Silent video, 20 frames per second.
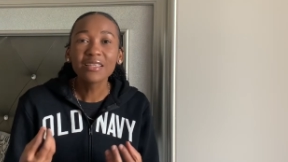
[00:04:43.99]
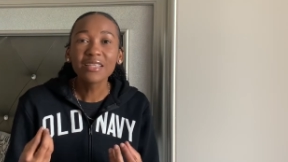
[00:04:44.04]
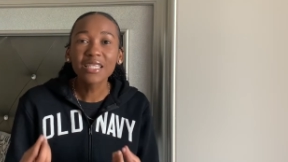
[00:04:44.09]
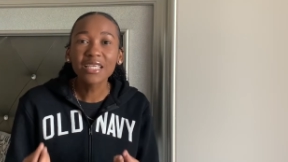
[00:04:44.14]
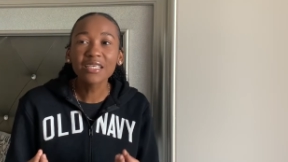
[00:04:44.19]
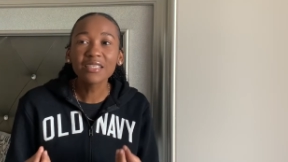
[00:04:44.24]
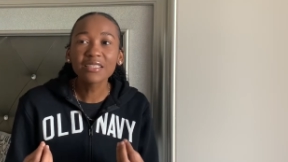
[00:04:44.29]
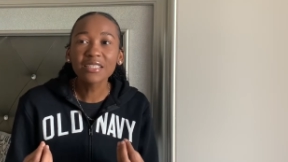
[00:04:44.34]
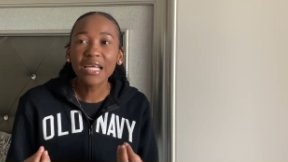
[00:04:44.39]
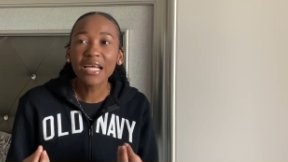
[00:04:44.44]

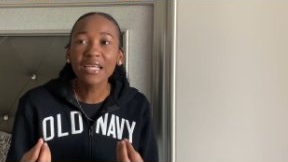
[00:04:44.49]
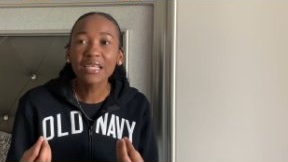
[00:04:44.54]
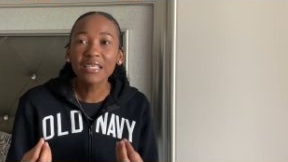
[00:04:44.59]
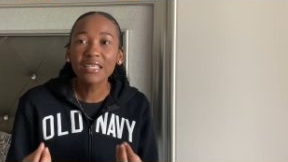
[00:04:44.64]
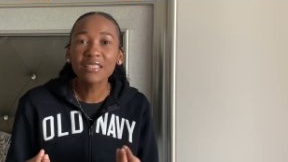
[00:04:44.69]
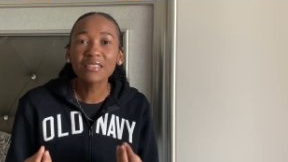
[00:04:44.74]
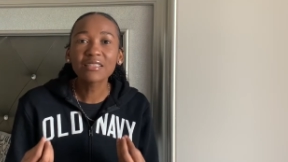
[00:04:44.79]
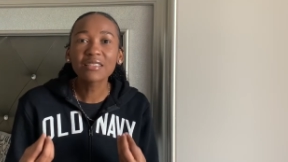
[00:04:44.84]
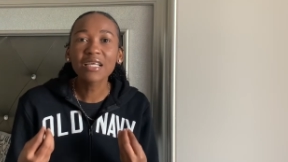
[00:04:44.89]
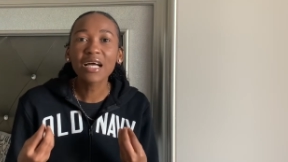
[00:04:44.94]
things like
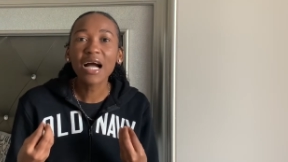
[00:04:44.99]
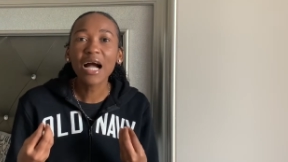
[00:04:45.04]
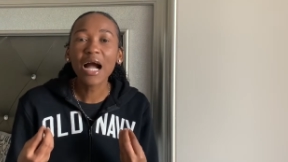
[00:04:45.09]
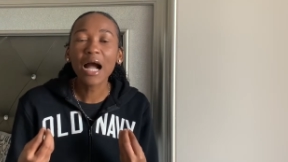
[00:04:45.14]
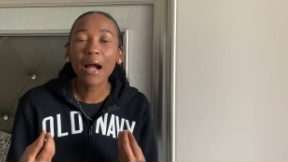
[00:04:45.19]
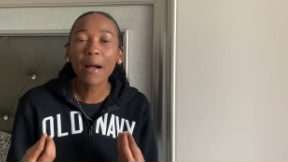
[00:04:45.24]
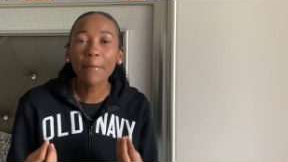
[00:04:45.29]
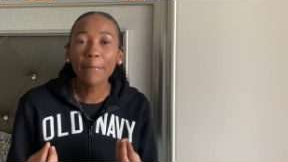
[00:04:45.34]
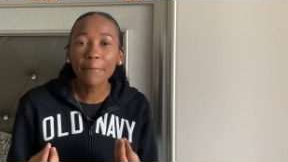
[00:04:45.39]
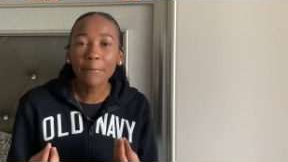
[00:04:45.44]
this
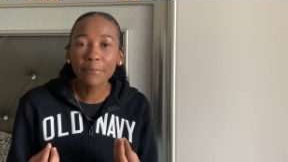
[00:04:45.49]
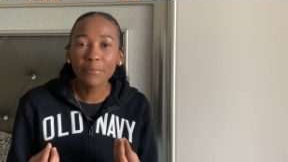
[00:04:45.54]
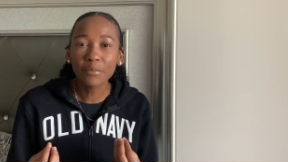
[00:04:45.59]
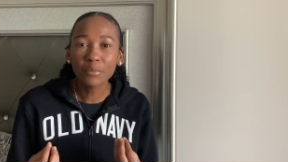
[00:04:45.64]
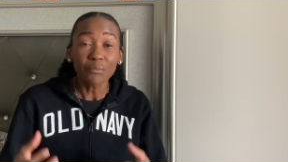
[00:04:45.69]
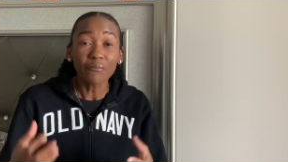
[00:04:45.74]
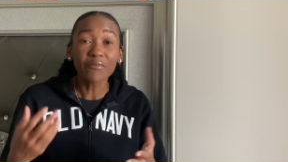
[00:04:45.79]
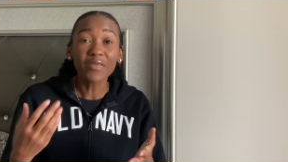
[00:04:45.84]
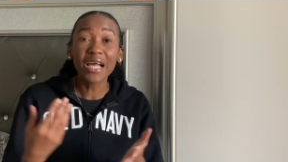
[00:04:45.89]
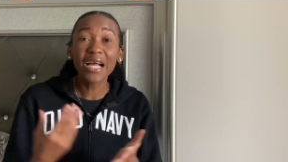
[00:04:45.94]

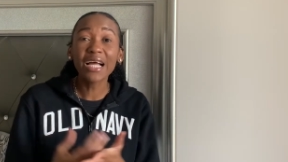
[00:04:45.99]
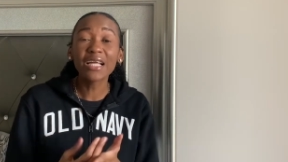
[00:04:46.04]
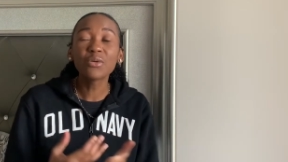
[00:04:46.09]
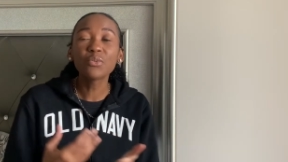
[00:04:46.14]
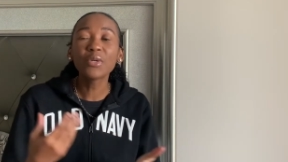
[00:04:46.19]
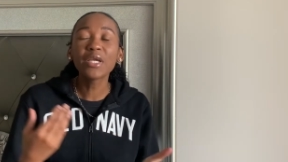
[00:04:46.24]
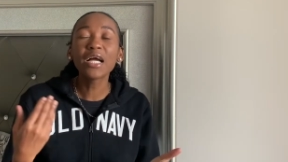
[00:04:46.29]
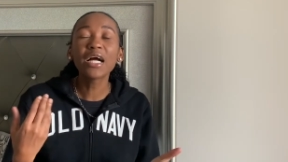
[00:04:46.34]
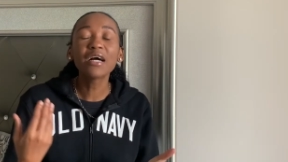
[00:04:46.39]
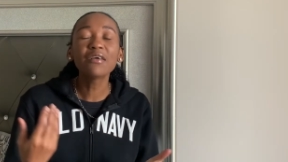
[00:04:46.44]
happen and
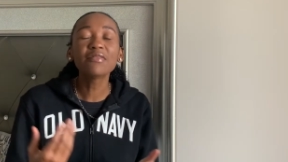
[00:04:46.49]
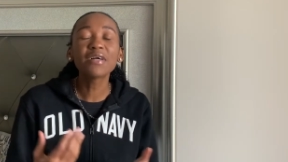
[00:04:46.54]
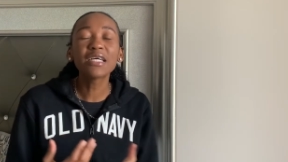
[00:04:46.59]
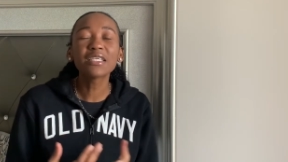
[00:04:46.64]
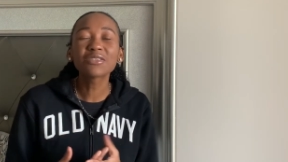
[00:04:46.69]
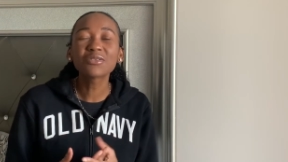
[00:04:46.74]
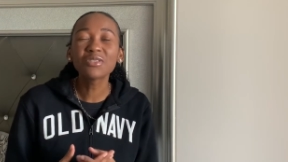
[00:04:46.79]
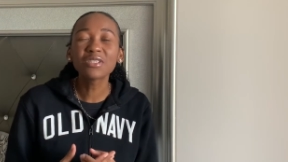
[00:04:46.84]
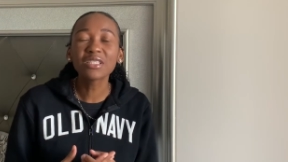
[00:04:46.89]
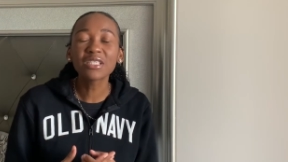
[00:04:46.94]
we have
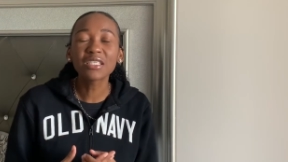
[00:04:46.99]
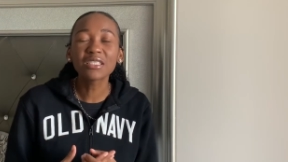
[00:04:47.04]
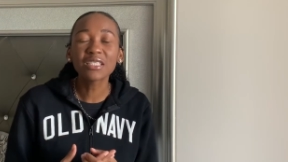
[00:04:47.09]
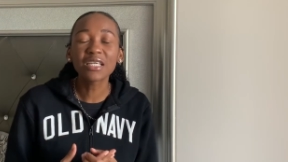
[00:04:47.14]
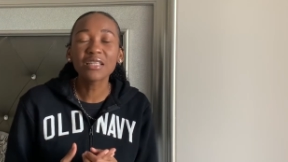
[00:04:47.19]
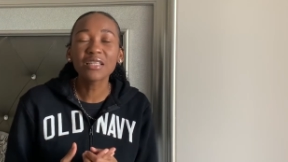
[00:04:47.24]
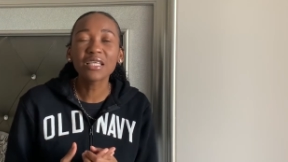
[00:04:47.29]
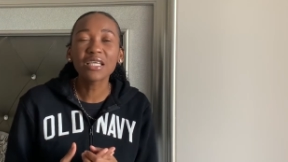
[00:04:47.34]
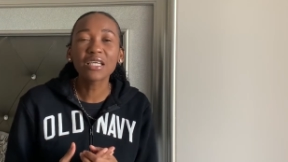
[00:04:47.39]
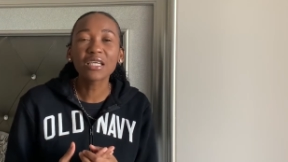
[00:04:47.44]
as christians
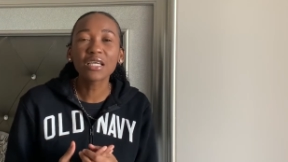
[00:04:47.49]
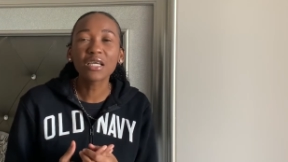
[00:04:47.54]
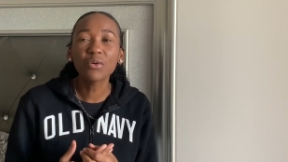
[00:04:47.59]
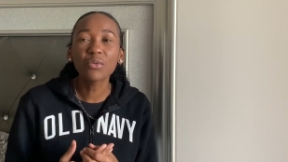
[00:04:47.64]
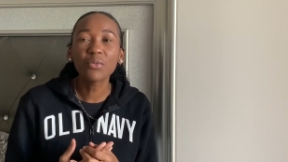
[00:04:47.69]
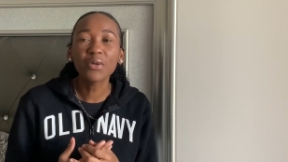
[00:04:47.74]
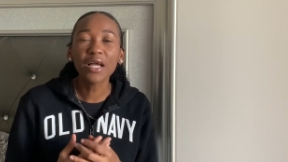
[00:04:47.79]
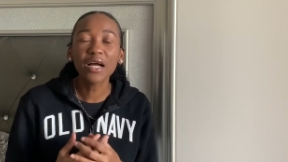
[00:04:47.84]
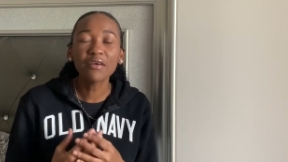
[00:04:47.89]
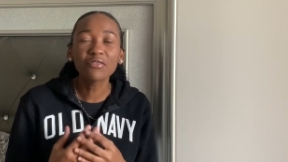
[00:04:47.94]
i think
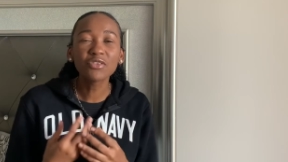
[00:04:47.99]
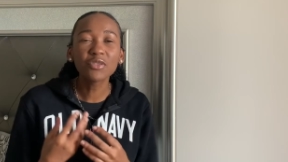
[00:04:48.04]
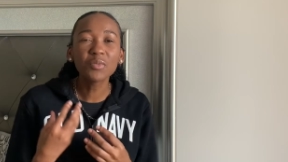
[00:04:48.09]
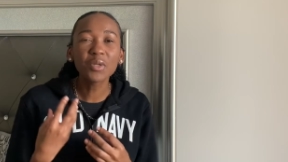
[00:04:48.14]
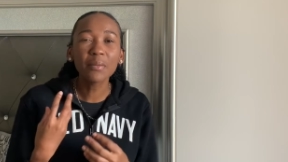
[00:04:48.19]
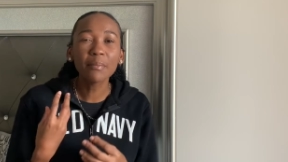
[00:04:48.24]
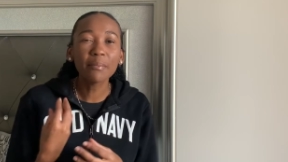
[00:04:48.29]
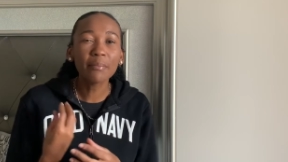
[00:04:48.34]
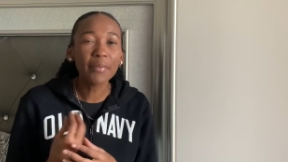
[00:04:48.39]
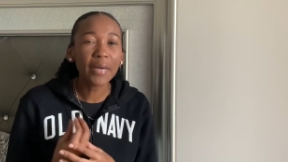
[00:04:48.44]
we have to
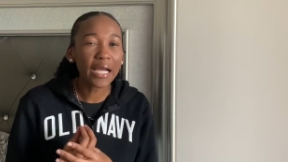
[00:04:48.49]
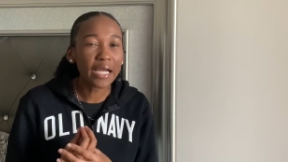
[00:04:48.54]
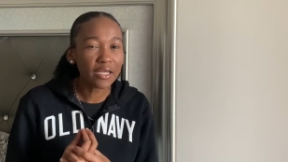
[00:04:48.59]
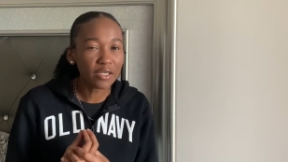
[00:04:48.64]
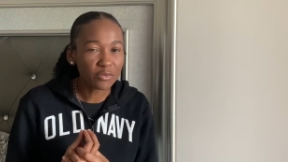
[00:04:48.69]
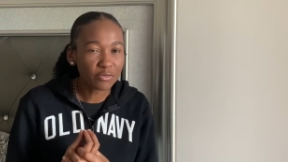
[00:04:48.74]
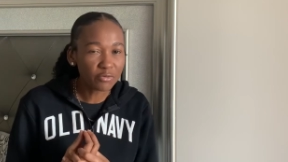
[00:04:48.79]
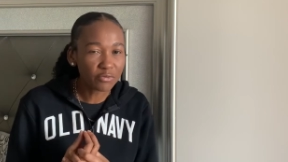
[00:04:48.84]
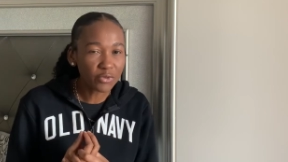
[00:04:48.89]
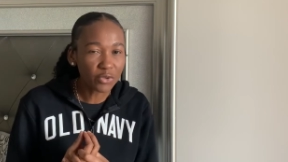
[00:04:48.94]
be
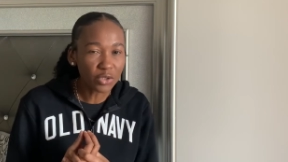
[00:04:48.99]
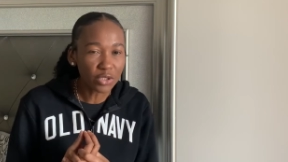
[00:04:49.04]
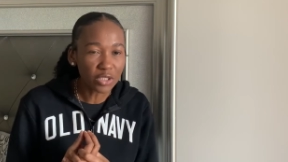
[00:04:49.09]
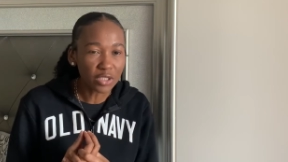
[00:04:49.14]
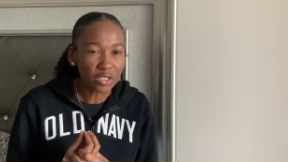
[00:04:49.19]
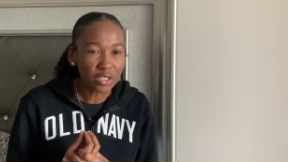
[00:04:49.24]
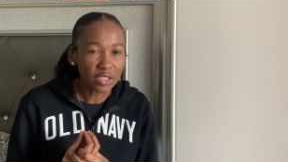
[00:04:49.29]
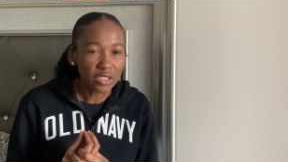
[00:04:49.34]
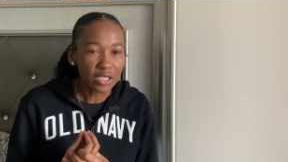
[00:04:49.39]
mindful